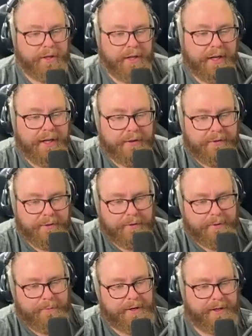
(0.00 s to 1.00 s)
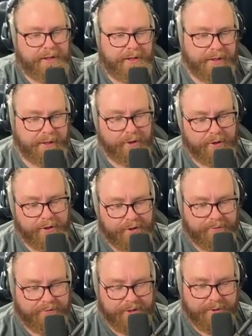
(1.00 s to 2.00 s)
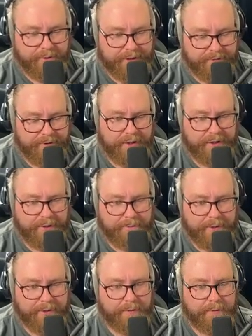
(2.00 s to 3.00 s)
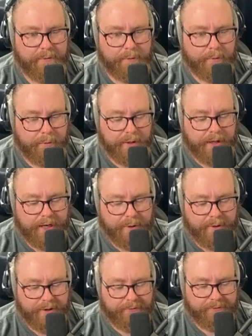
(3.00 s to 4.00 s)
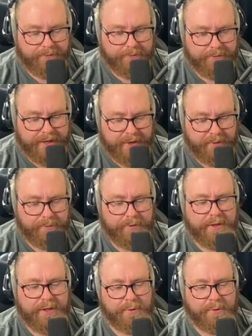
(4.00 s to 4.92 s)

And I talked about it in an earlier video I've done about how I found